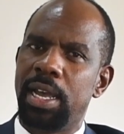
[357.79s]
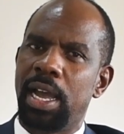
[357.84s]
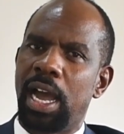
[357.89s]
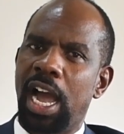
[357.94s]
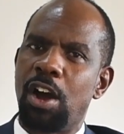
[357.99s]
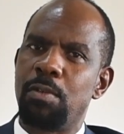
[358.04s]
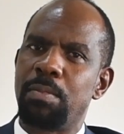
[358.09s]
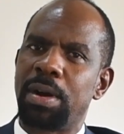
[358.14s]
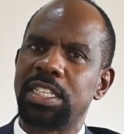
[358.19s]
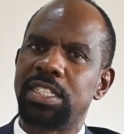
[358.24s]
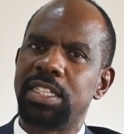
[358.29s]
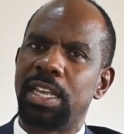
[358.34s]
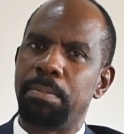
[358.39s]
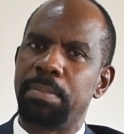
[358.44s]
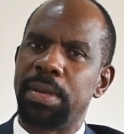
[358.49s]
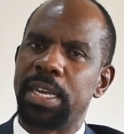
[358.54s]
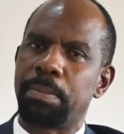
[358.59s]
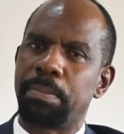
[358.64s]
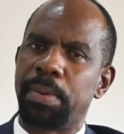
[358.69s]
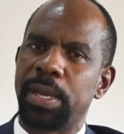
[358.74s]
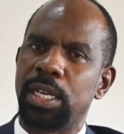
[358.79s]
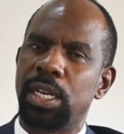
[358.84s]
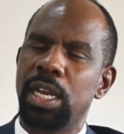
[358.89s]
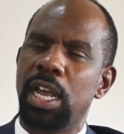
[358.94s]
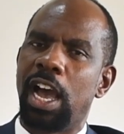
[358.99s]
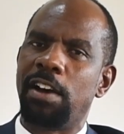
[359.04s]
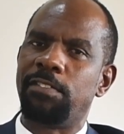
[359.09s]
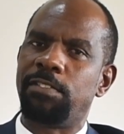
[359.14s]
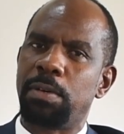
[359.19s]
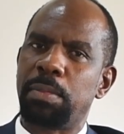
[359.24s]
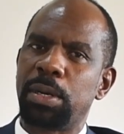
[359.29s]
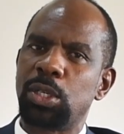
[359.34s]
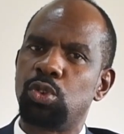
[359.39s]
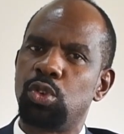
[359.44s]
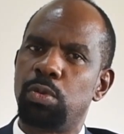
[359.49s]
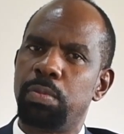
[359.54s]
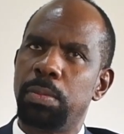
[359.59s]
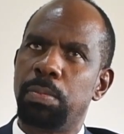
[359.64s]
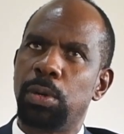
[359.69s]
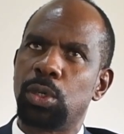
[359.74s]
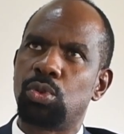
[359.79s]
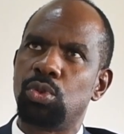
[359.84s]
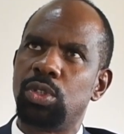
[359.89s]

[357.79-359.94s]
how much they're being paid. A farmer should be able to